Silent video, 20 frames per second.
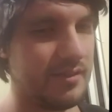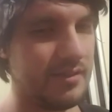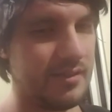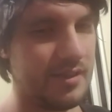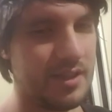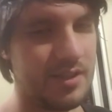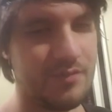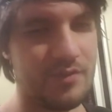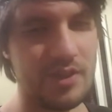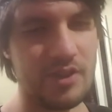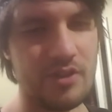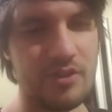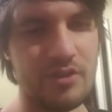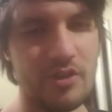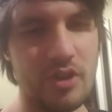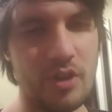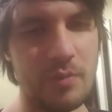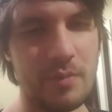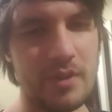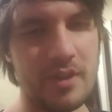this video is
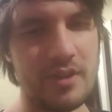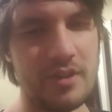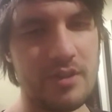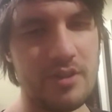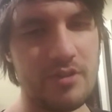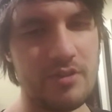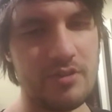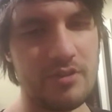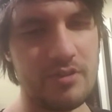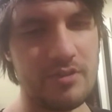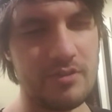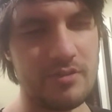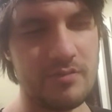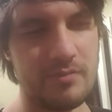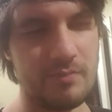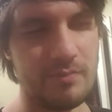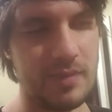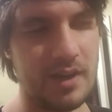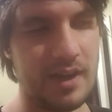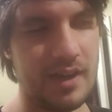going to be used
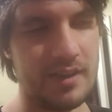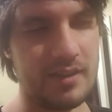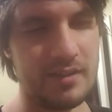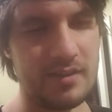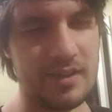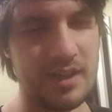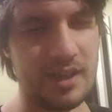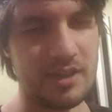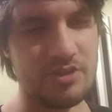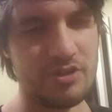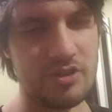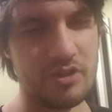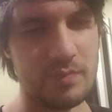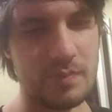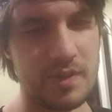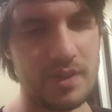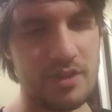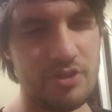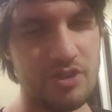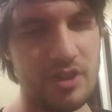by text to
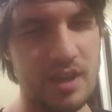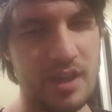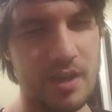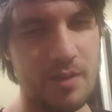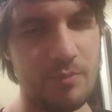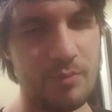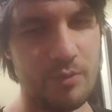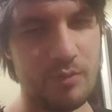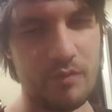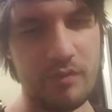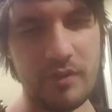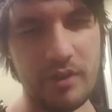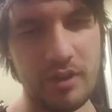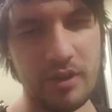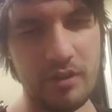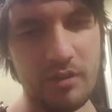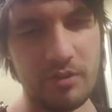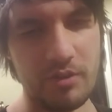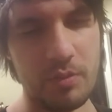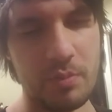speech app with
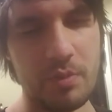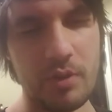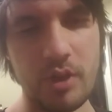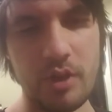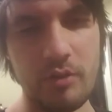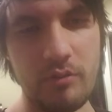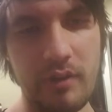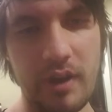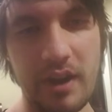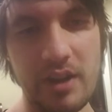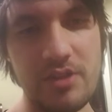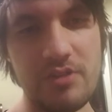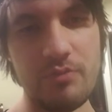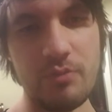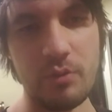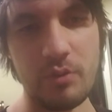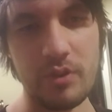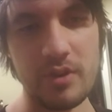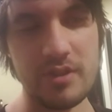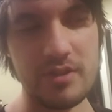computerized
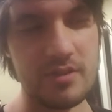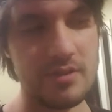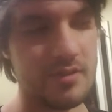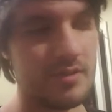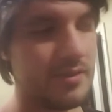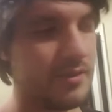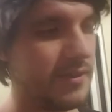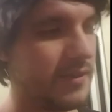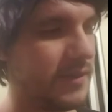voice.